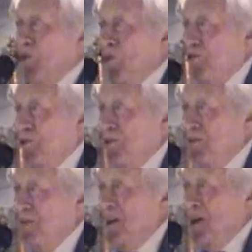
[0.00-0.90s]

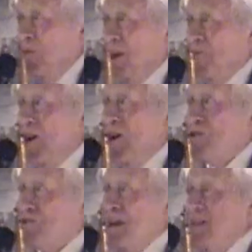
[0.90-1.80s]
Hawthorne, one of
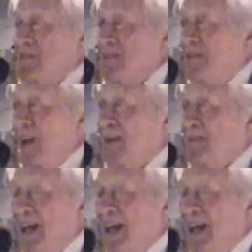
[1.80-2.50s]
our great night